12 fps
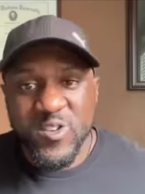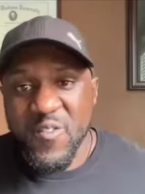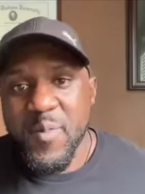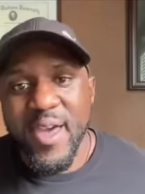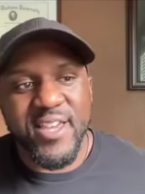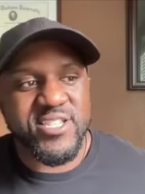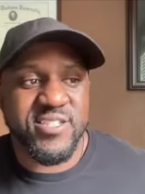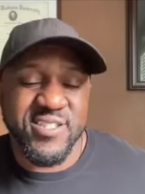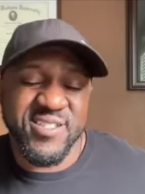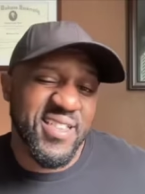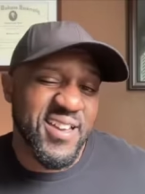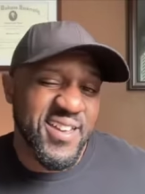of passion,
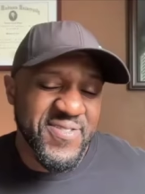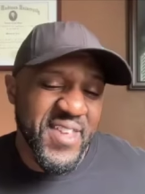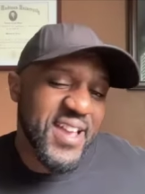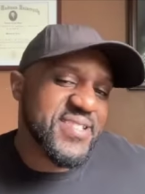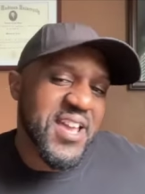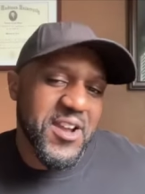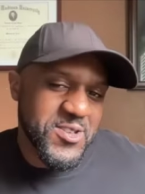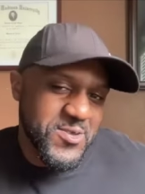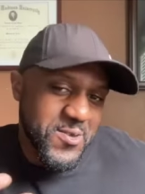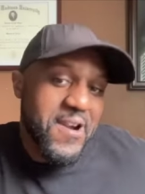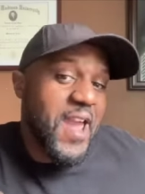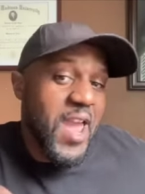it's like that's how you
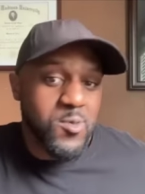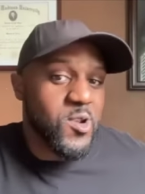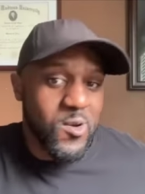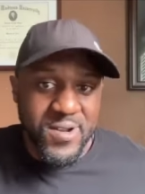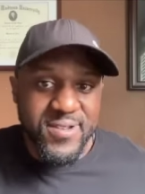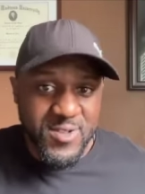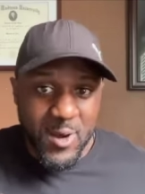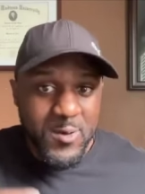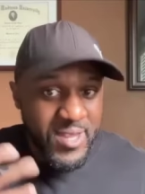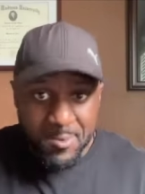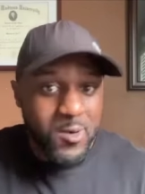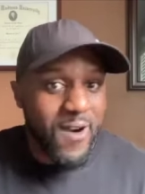are able to, you know,
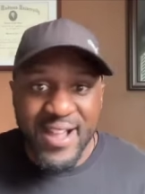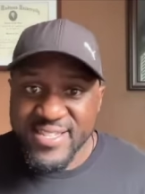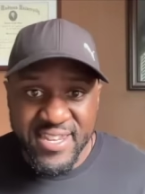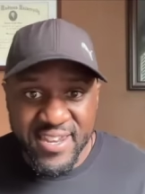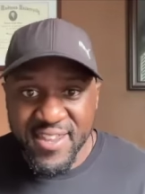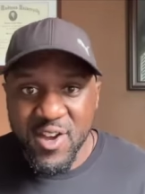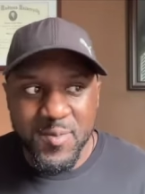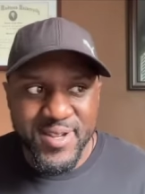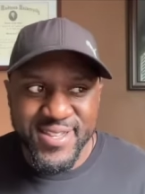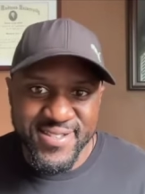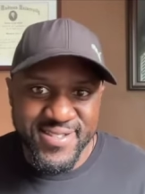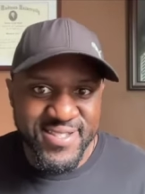keep grinding it out
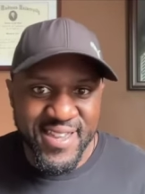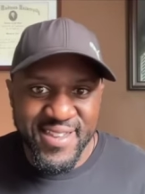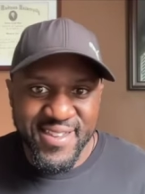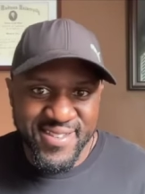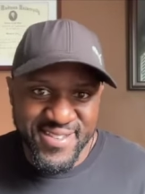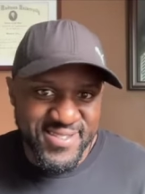because it's